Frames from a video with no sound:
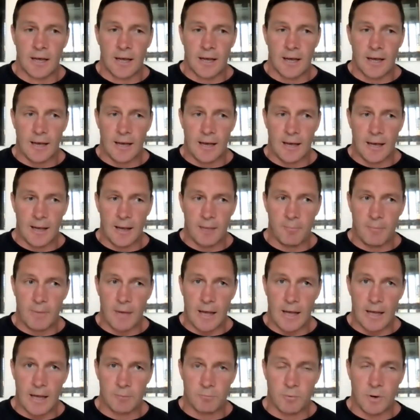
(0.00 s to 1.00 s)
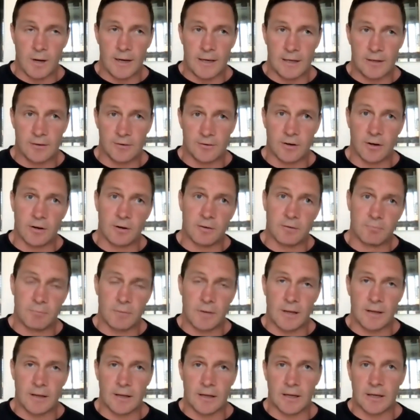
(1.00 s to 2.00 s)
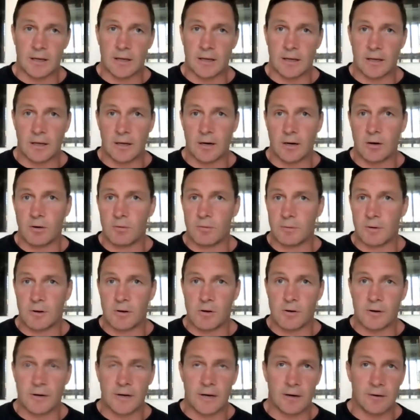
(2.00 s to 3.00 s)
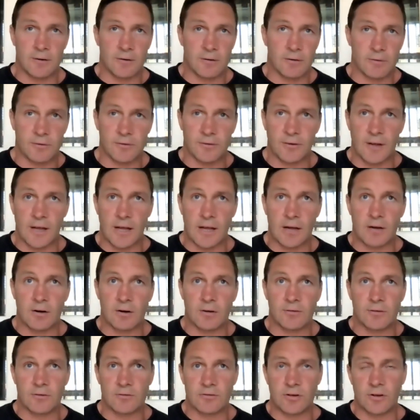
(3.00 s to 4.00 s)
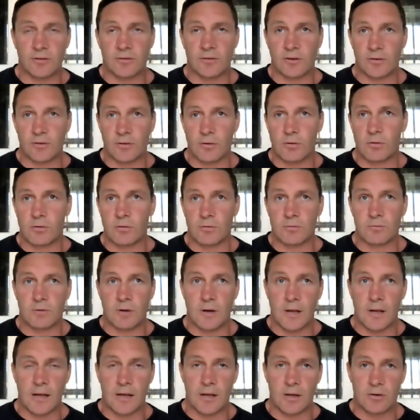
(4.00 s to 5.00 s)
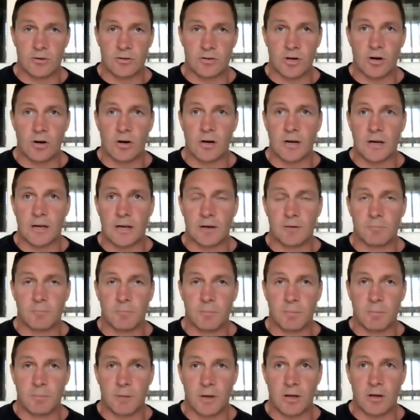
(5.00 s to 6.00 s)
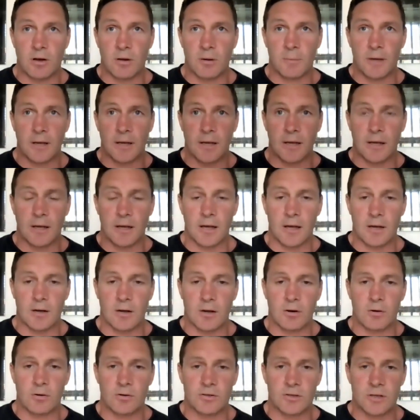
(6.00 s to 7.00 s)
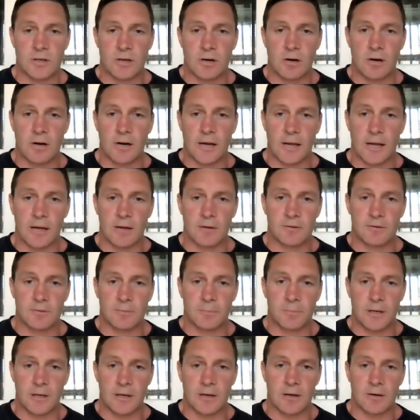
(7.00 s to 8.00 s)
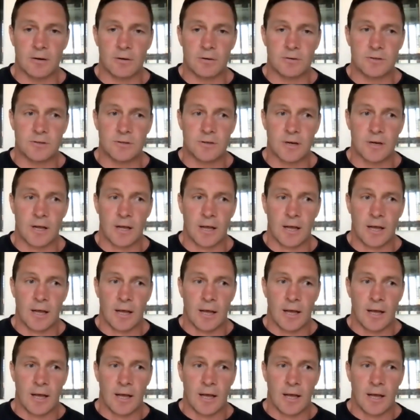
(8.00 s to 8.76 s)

And what he's done, I think, you know, going down to the Crusaders and just his whole journey in becoming a coach and learning how to be a coach,